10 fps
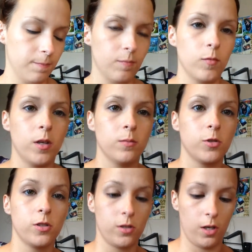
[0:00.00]
And then I'm
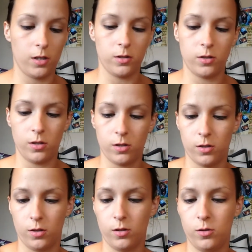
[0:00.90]
just going to
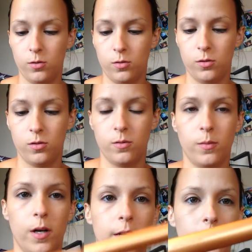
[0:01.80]
use
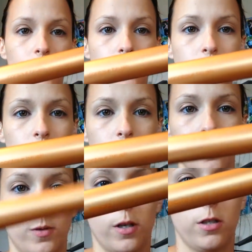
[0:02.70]
my contour
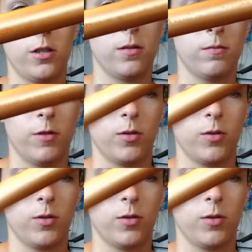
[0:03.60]
brush, Real